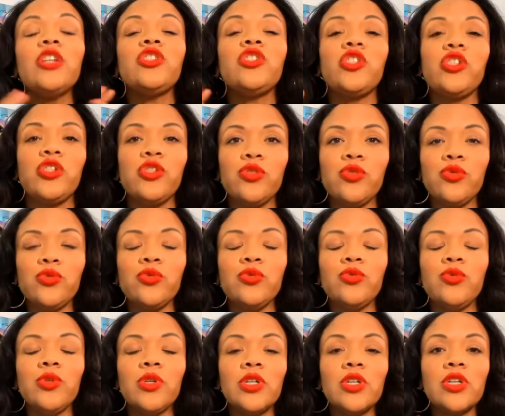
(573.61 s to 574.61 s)

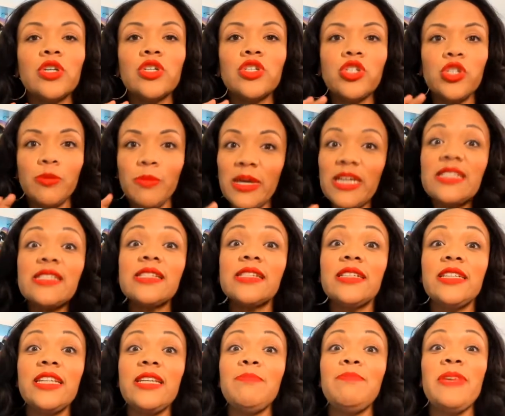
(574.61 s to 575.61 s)
to
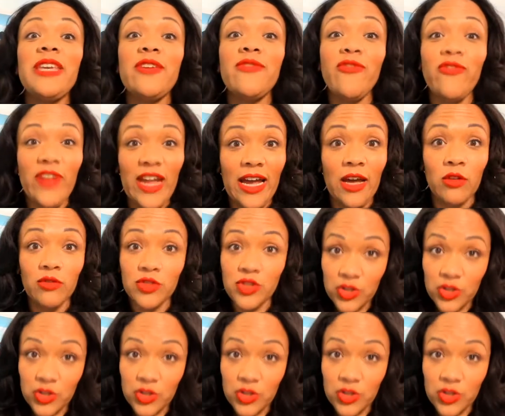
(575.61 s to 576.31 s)
basically be found.